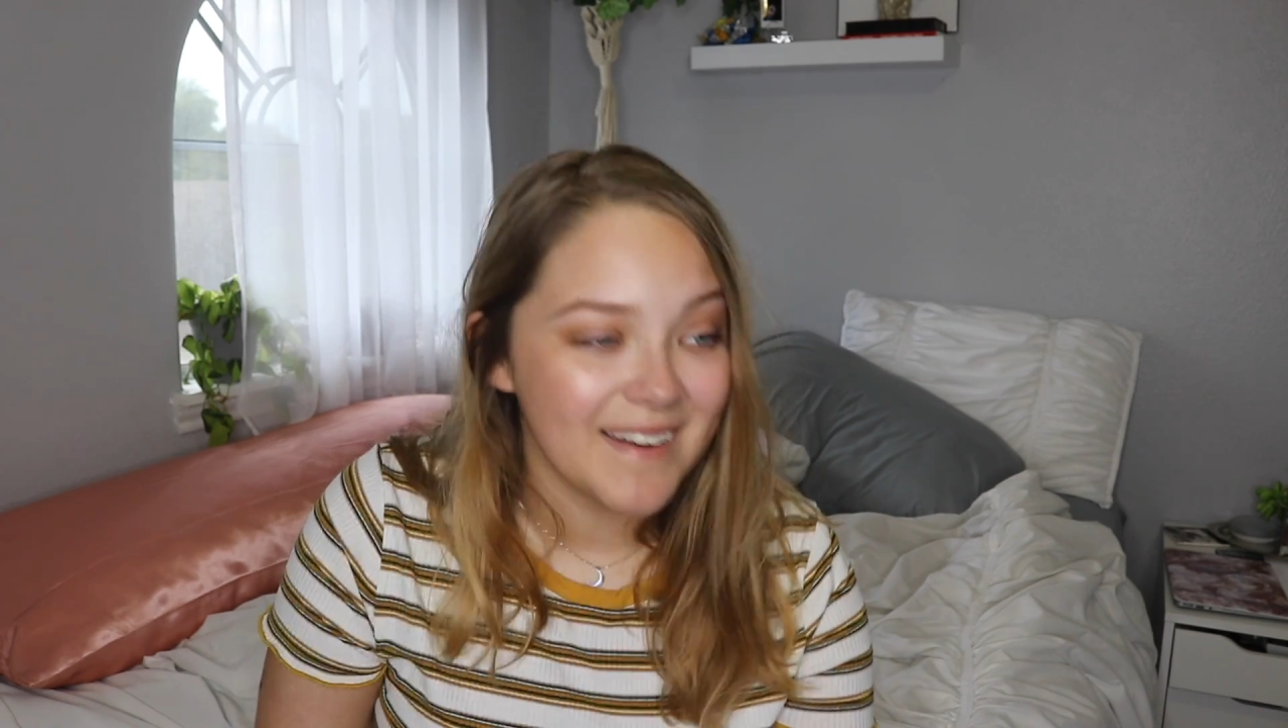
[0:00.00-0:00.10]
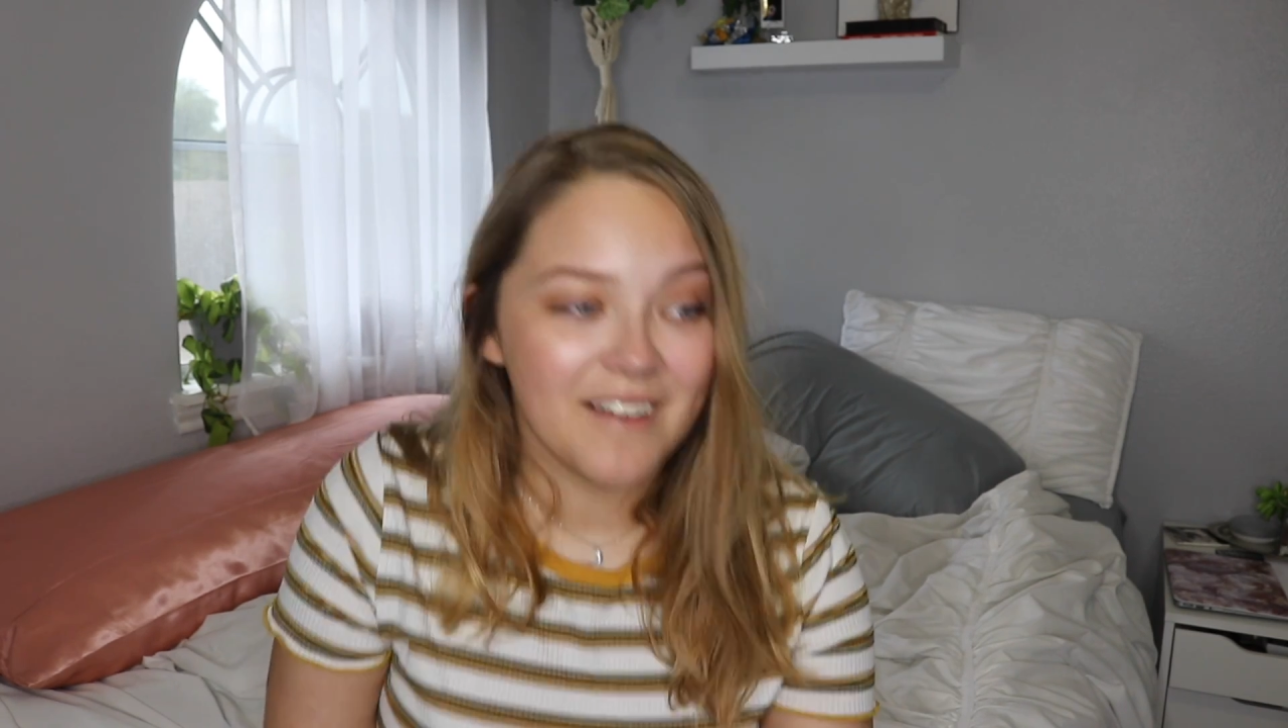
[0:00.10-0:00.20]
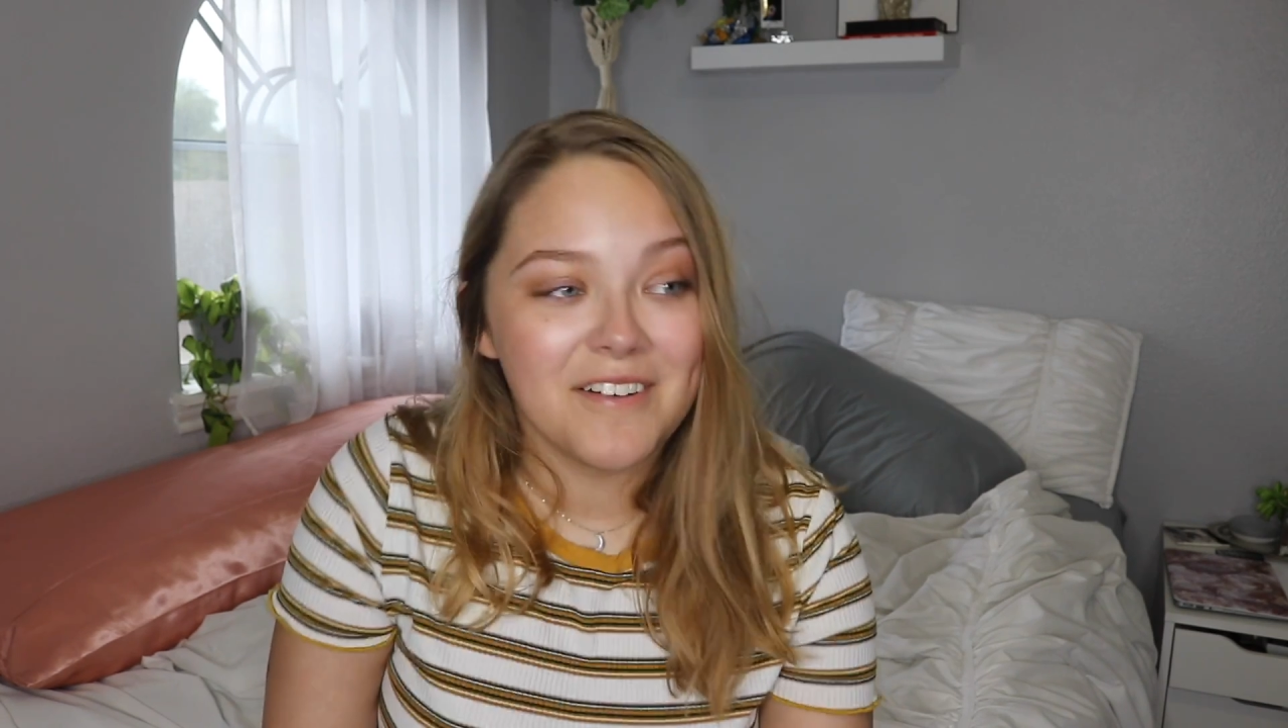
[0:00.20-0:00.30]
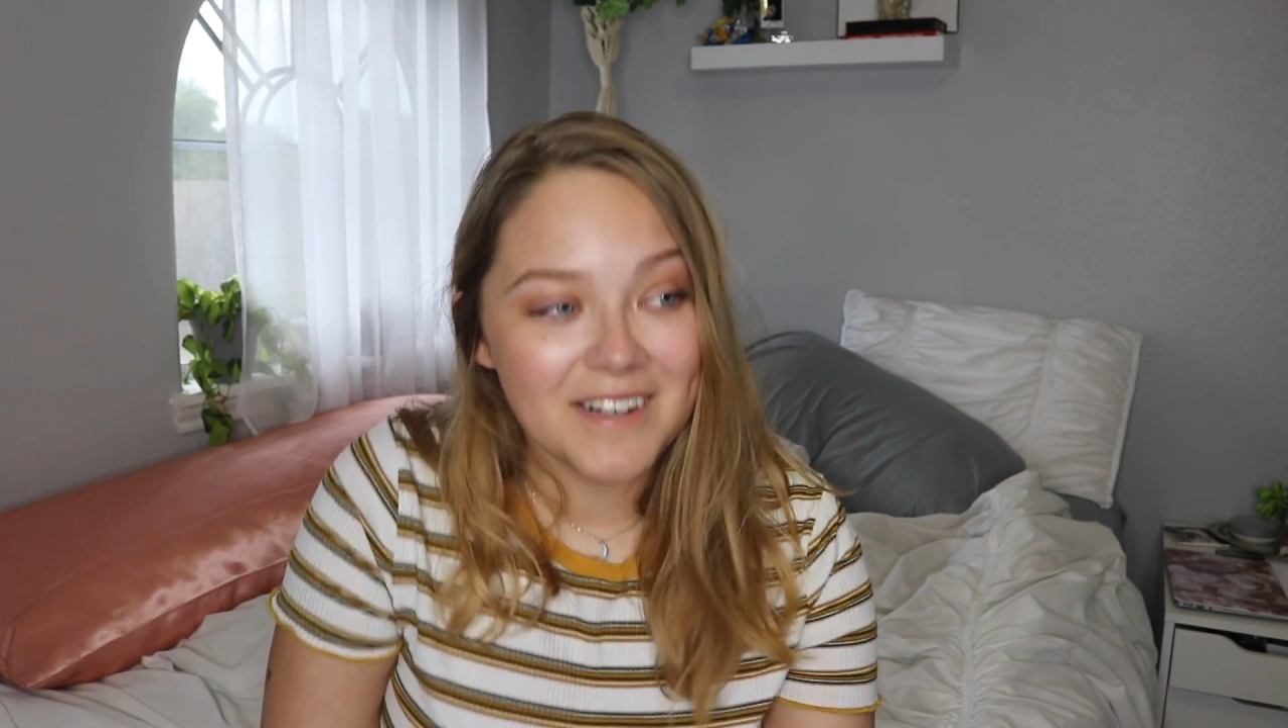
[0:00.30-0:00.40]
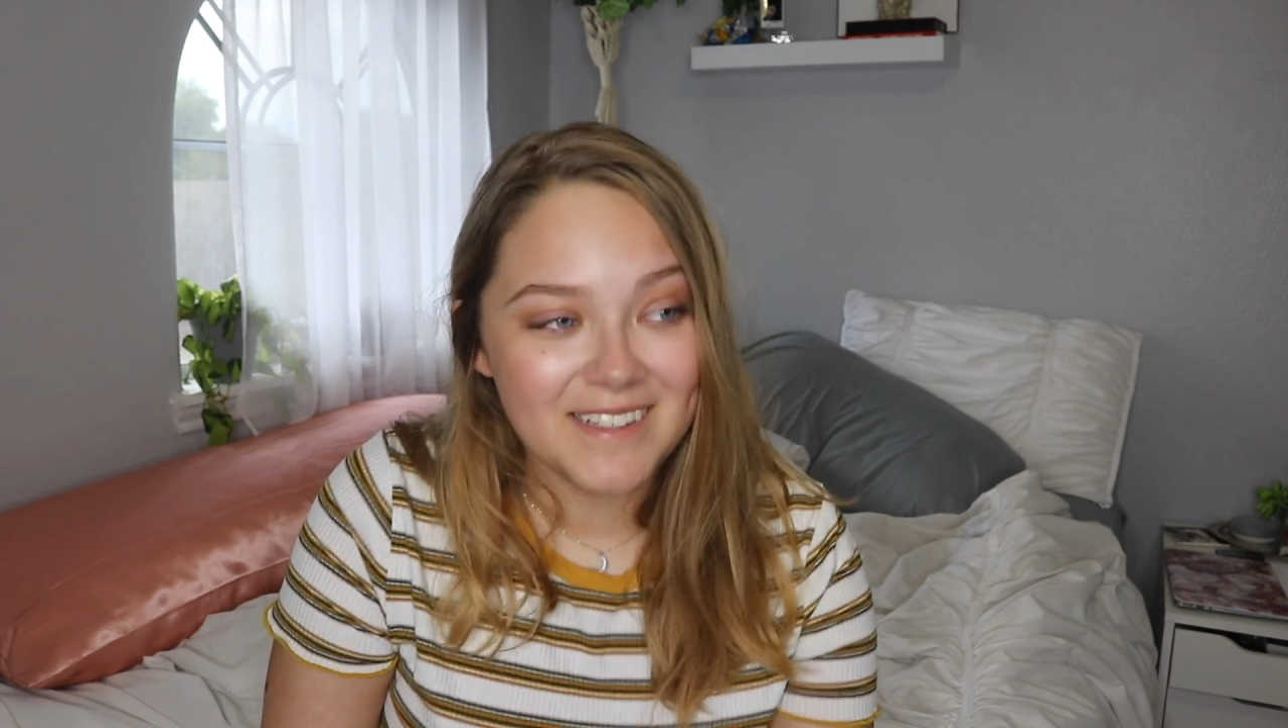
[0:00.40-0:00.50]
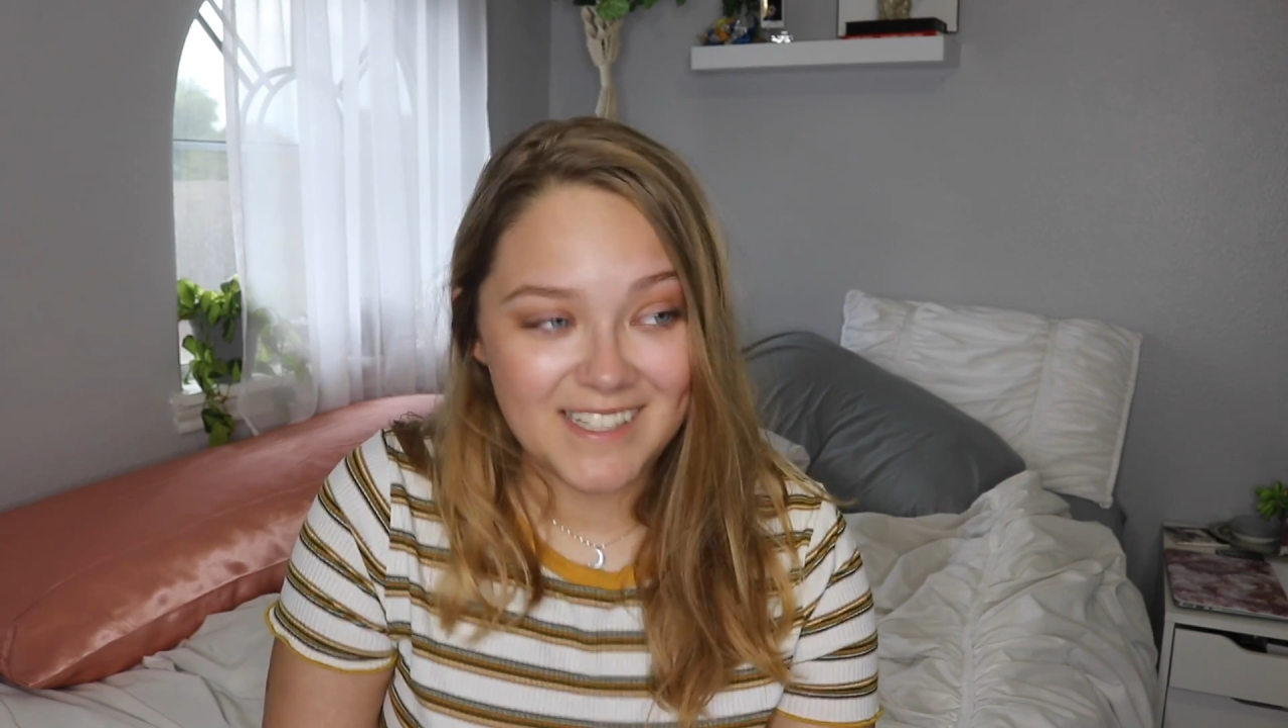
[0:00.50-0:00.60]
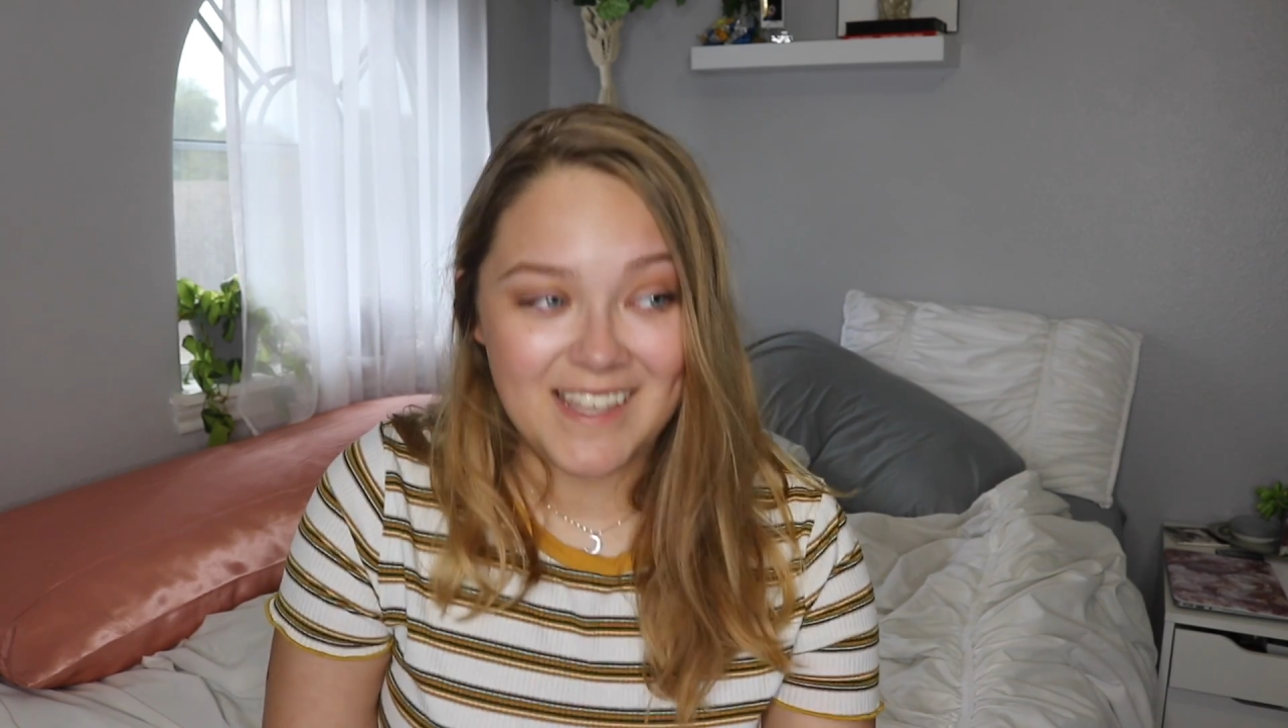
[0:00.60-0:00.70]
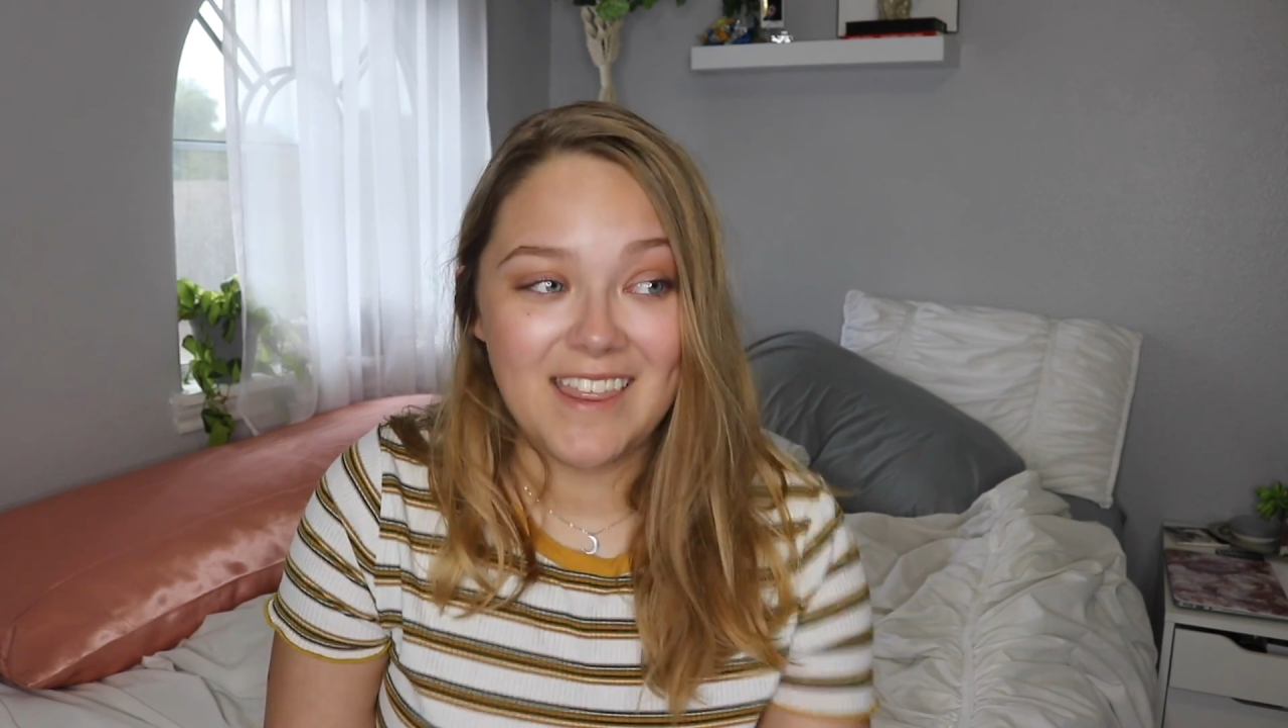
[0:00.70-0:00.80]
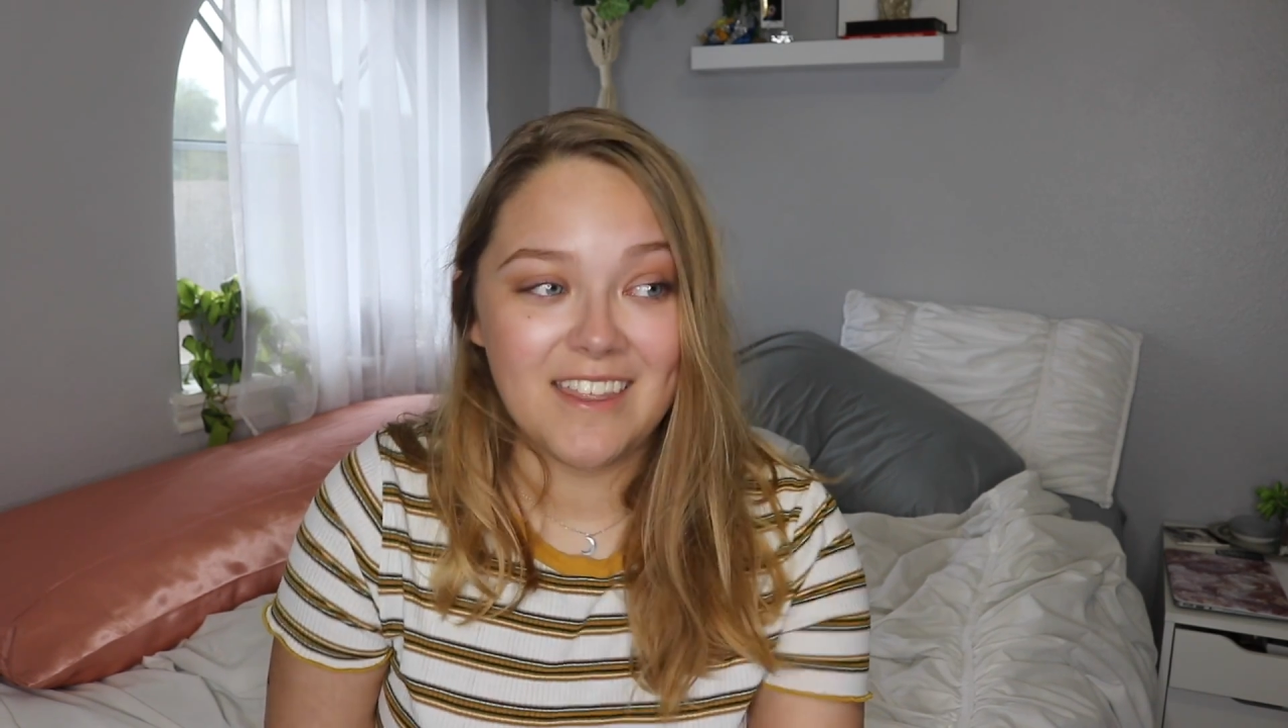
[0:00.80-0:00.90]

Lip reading: definitely